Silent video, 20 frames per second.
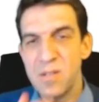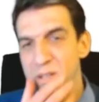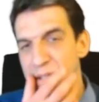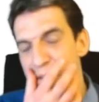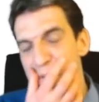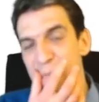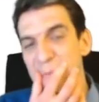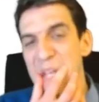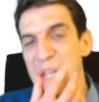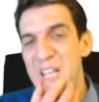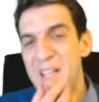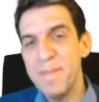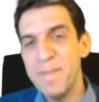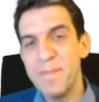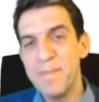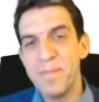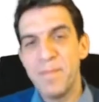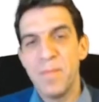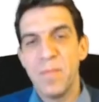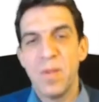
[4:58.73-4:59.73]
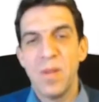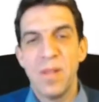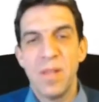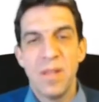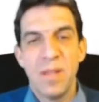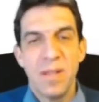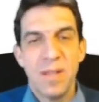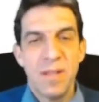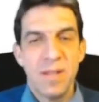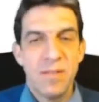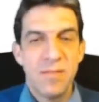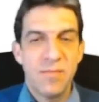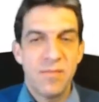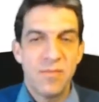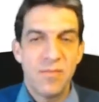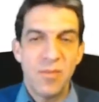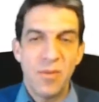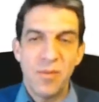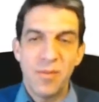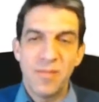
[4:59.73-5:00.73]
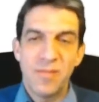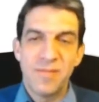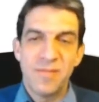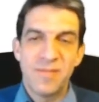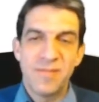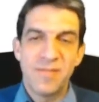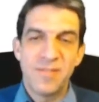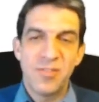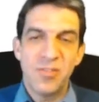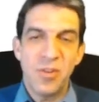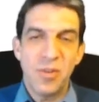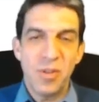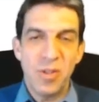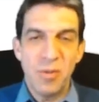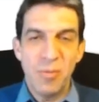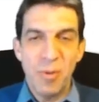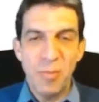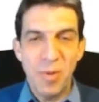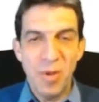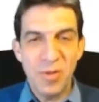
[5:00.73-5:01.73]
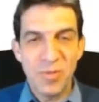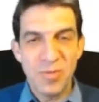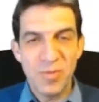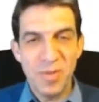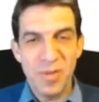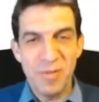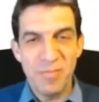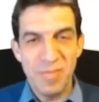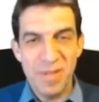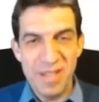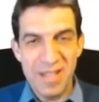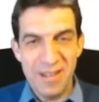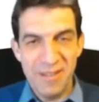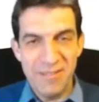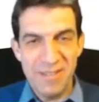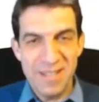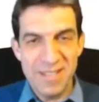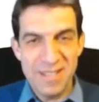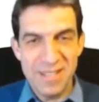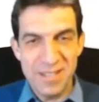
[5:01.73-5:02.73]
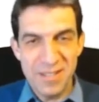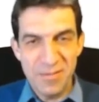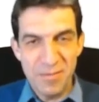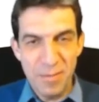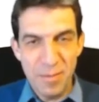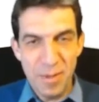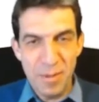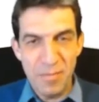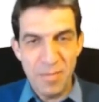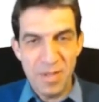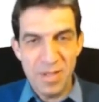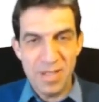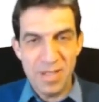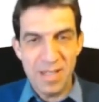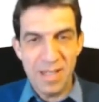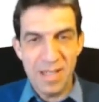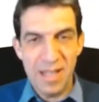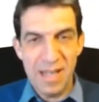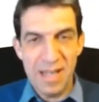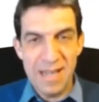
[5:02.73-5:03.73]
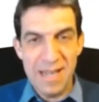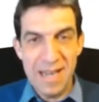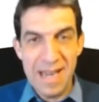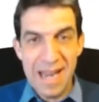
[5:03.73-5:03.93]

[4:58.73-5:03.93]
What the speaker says: in as me. Not showing you my password, but there it is, it's remembered. And